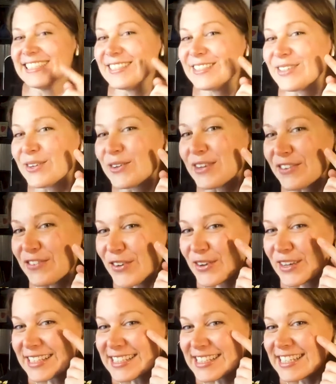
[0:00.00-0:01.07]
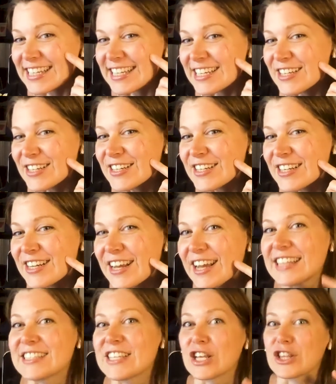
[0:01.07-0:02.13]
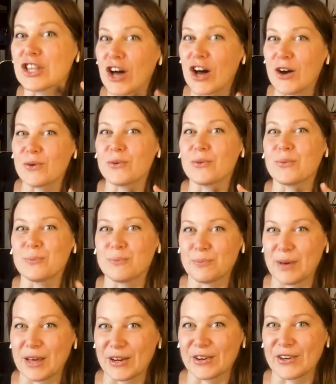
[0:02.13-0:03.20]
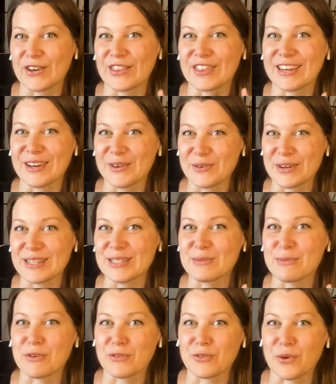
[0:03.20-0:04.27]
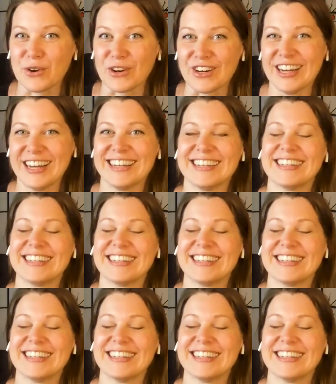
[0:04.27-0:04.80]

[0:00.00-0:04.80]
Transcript: So if you can see, it's a lot better than it was before.